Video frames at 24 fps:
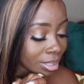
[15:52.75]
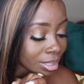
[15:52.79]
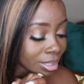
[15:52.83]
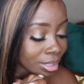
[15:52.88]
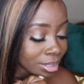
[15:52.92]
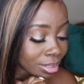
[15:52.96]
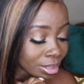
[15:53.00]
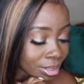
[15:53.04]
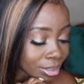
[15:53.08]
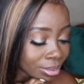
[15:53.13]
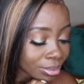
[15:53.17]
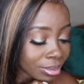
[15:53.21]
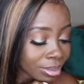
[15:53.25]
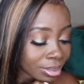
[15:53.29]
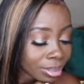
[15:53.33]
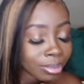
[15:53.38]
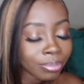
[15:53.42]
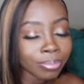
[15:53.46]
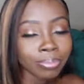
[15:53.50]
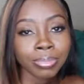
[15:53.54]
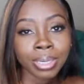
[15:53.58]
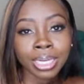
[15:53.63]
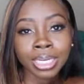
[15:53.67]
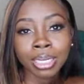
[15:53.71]
you know,
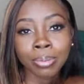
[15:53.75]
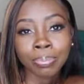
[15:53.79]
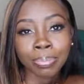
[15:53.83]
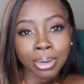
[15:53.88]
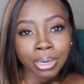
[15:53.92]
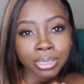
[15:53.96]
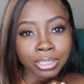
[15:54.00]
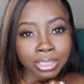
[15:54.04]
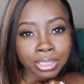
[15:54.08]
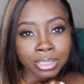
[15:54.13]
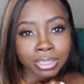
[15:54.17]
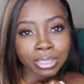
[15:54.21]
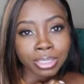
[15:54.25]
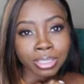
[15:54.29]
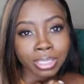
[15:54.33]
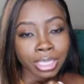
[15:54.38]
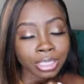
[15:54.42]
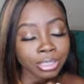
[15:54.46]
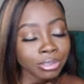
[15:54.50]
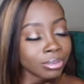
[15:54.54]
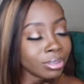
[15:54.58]
make a purchase today.